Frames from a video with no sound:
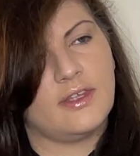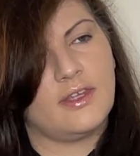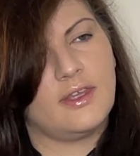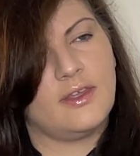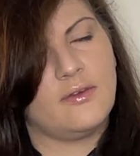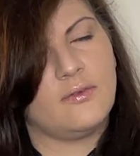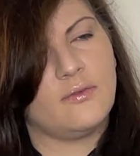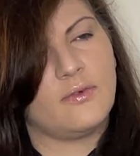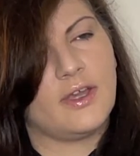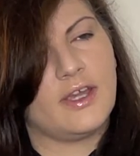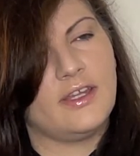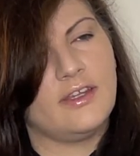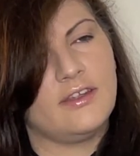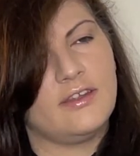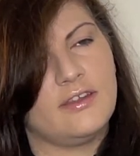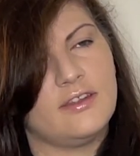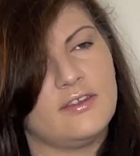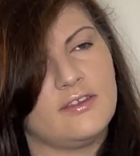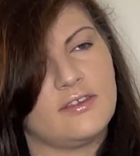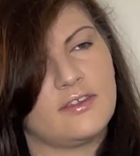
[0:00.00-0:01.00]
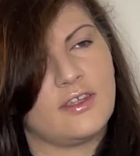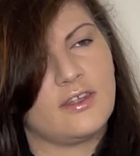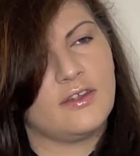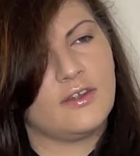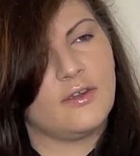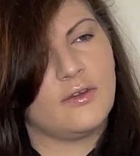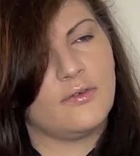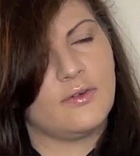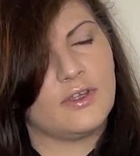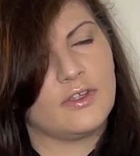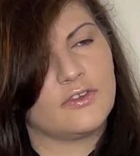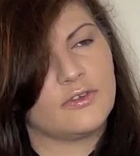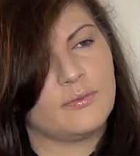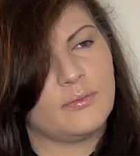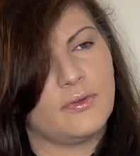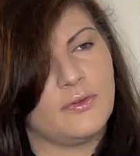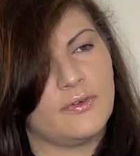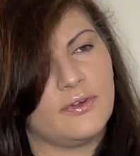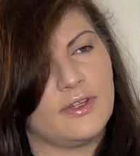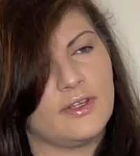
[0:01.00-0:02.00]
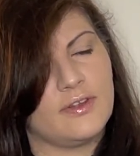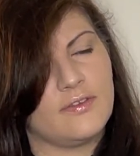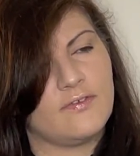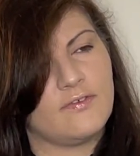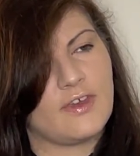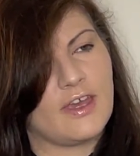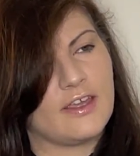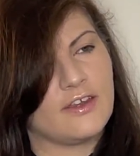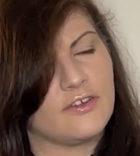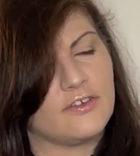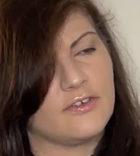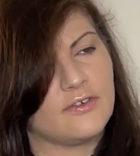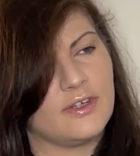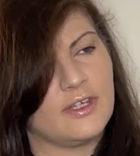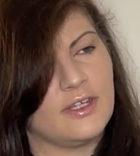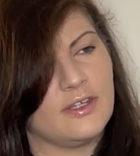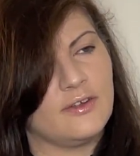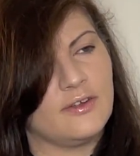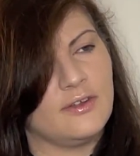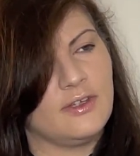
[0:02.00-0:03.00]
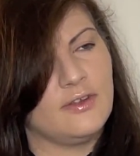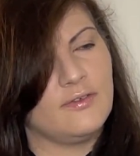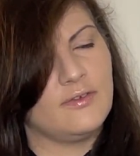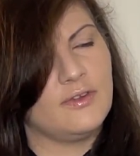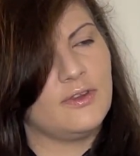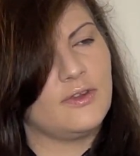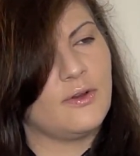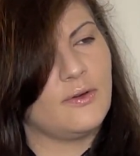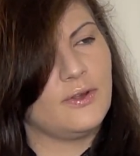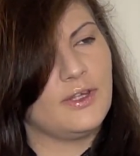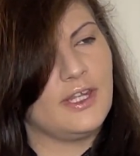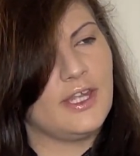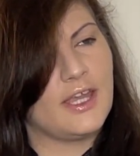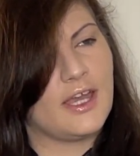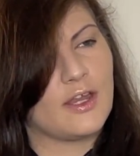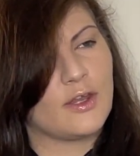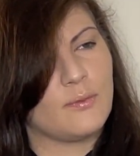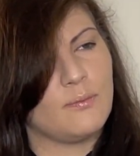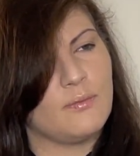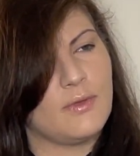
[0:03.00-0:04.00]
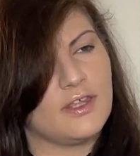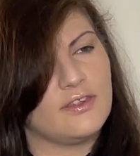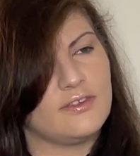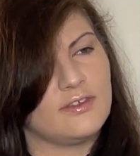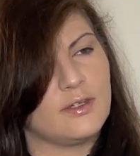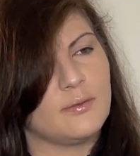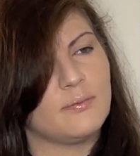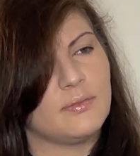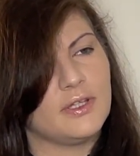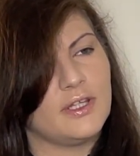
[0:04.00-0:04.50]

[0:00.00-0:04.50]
And why did the son go exploring the factory, even though he had a messed up